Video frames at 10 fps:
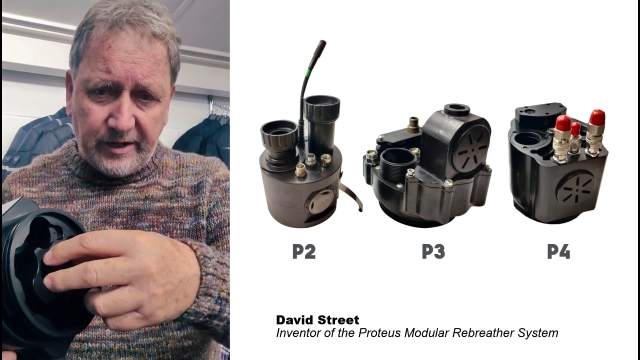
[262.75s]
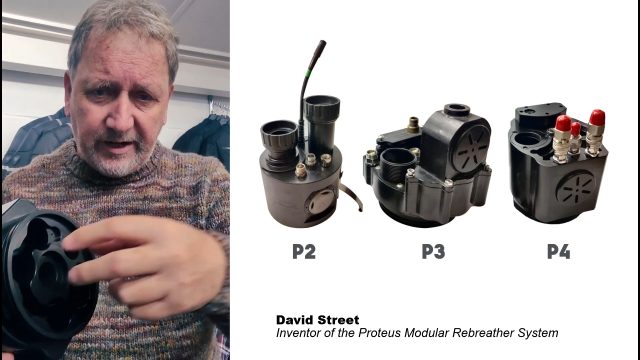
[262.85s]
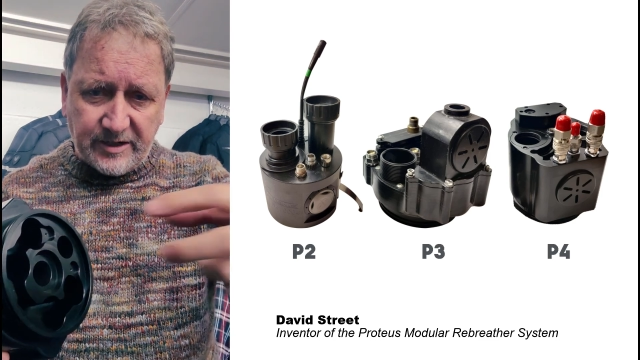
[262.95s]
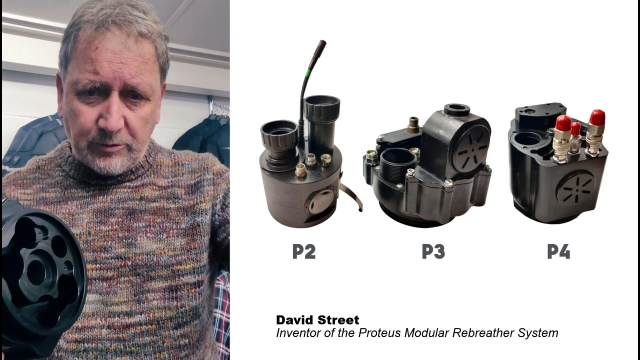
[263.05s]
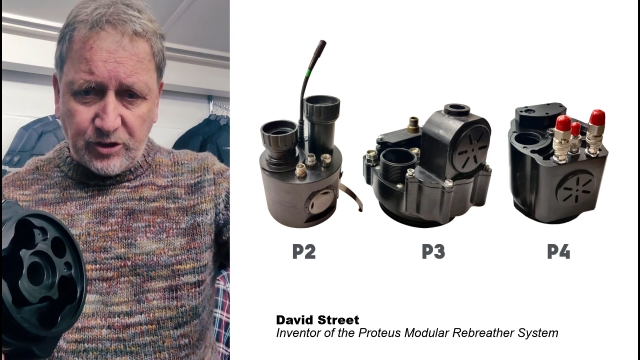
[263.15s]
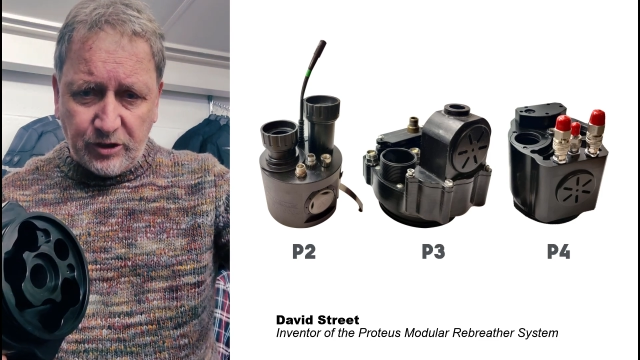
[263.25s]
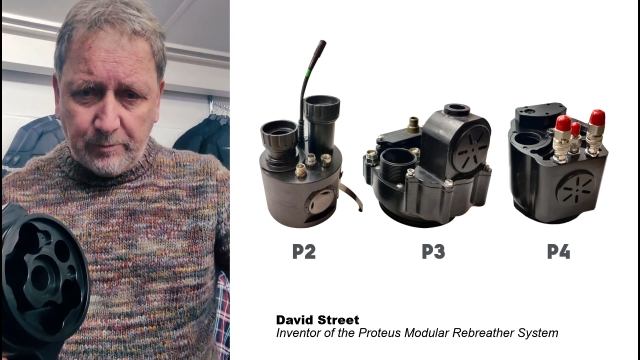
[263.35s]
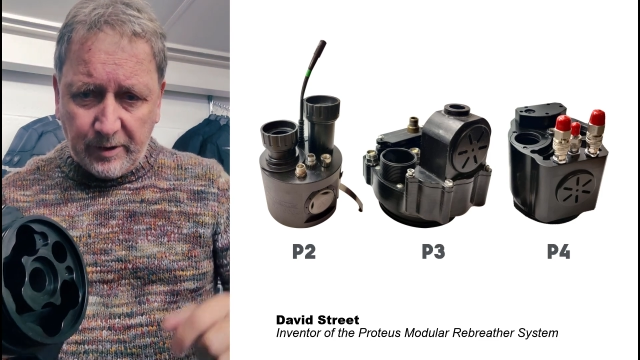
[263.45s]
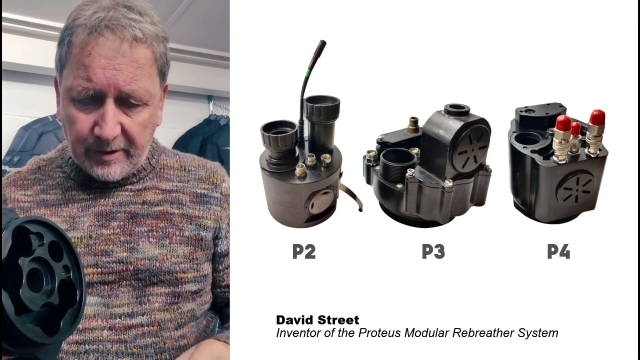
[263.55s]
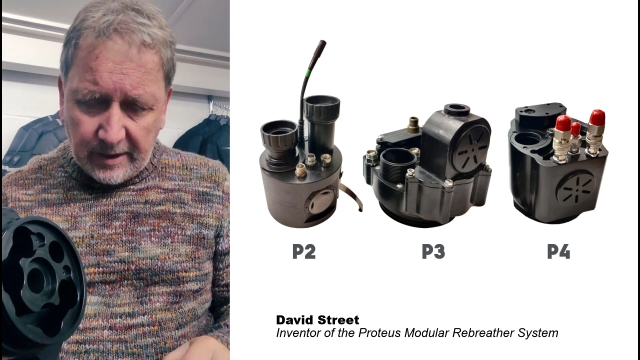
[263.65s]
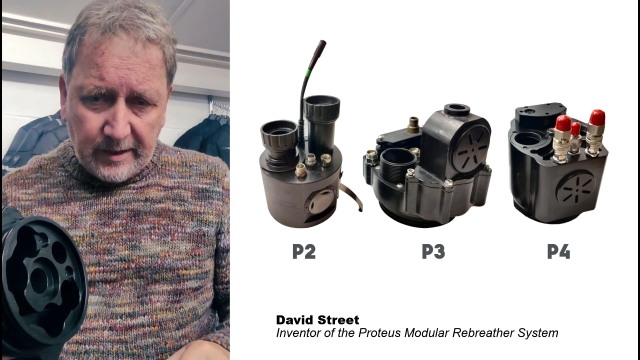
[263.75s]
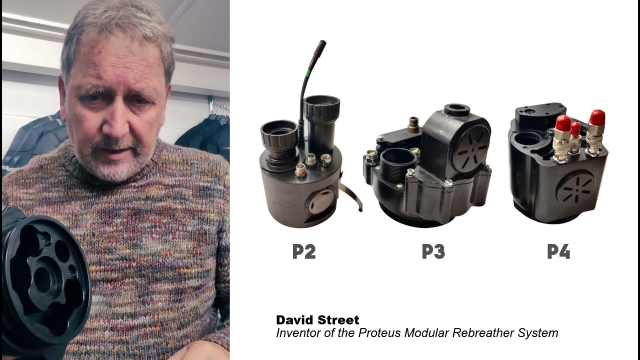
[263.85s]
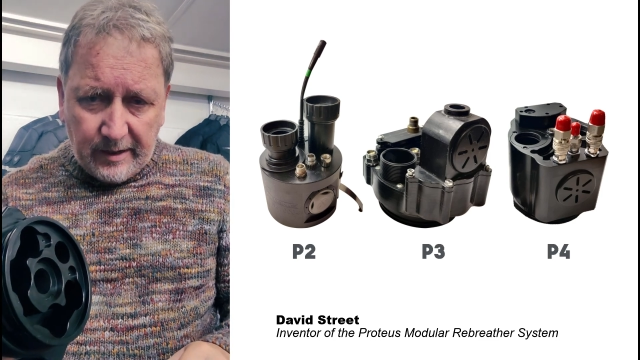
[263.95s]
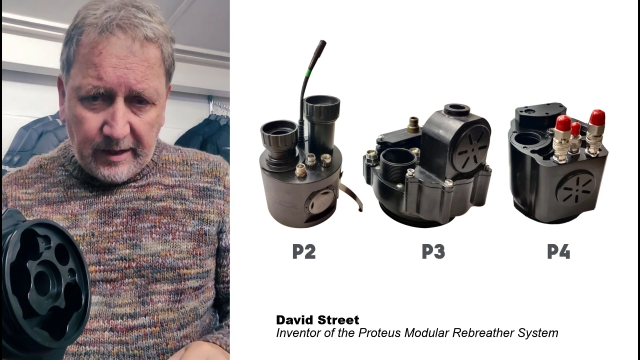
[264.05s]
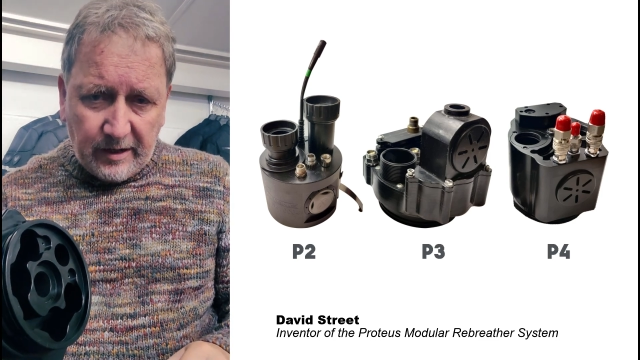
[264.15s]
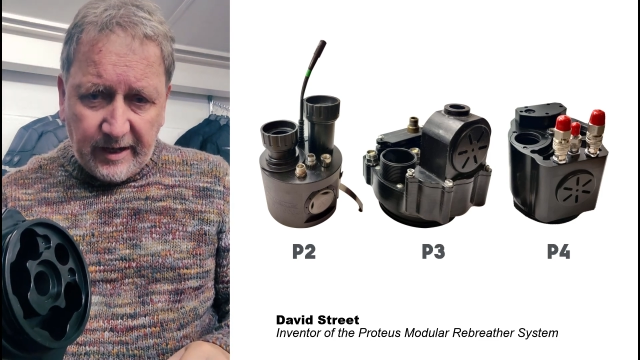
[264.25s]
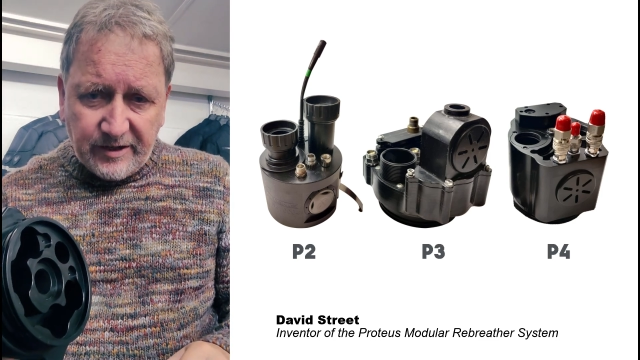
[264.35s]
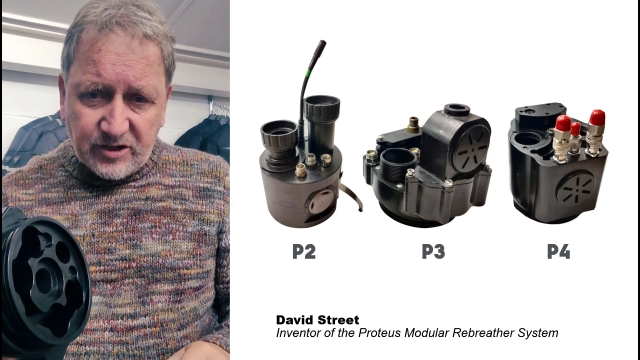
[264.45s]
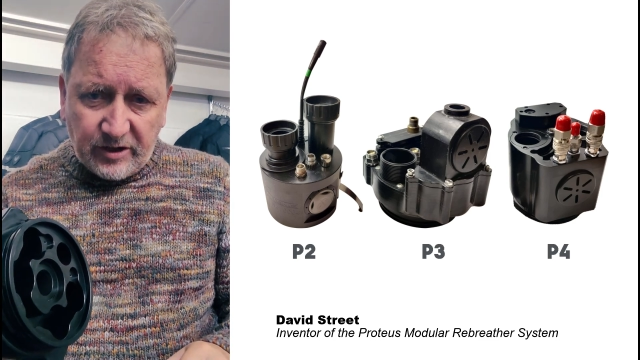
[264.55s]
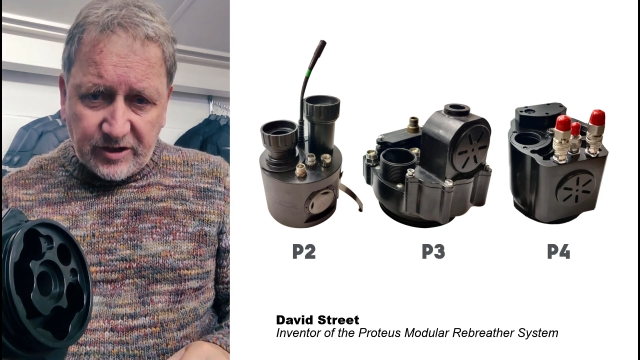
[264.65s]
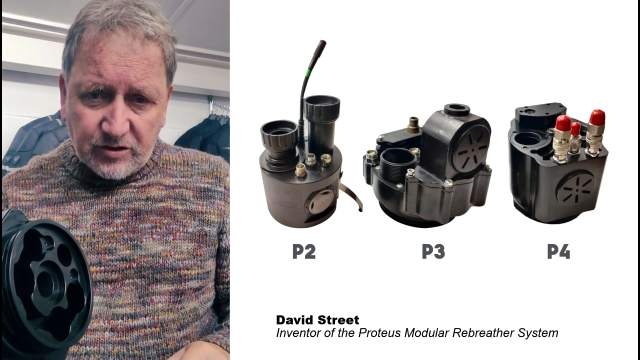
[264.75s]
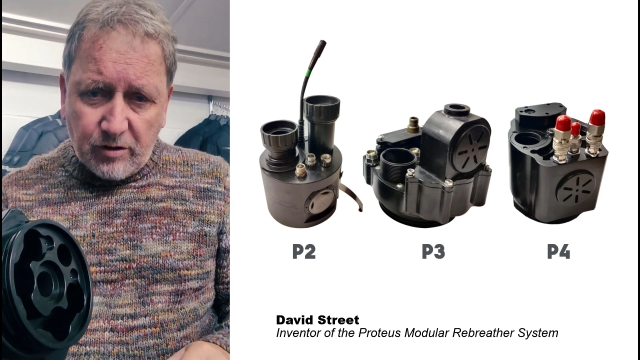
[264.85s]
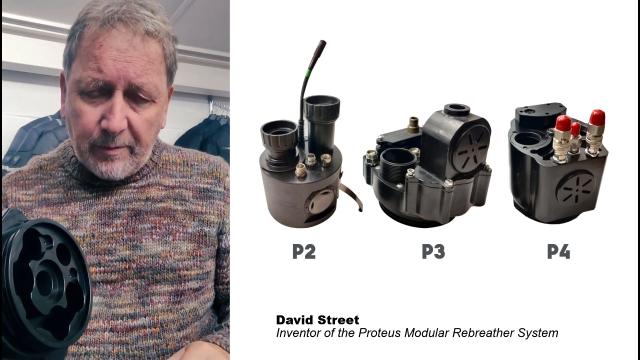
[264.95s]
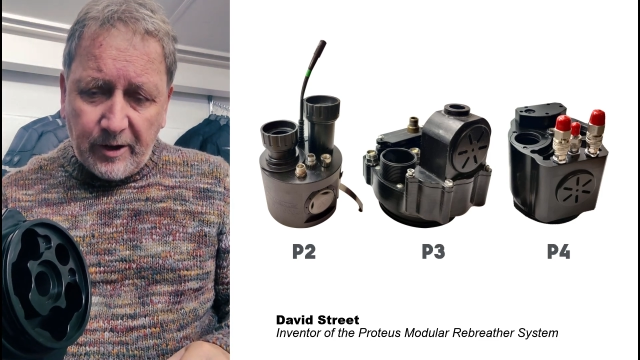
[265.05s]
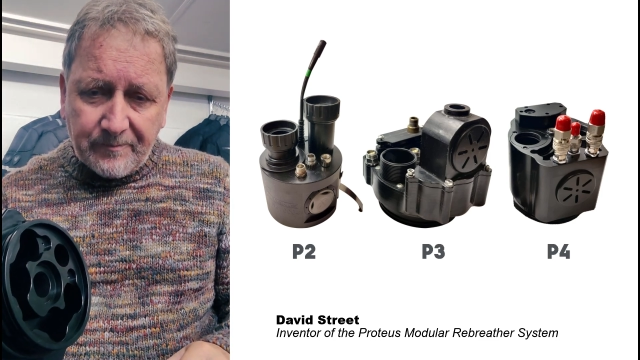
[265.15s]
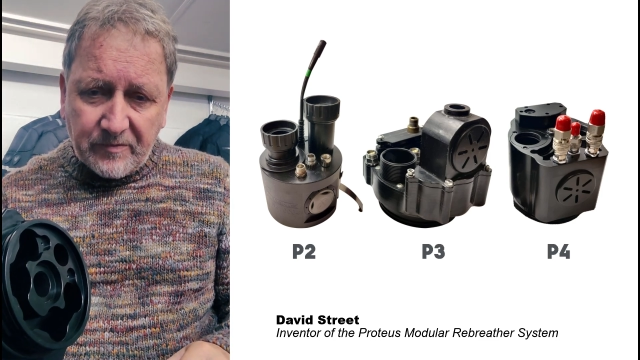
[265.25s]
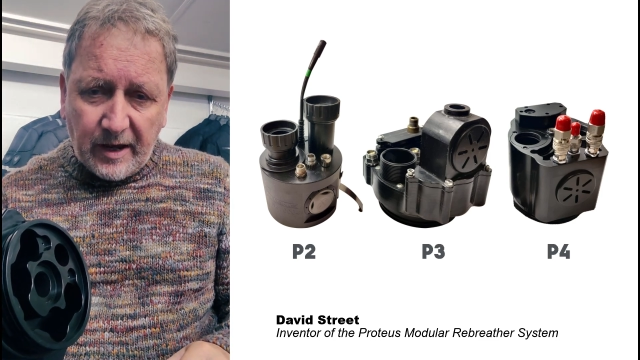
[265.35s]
an exhale tube inside the scrubber.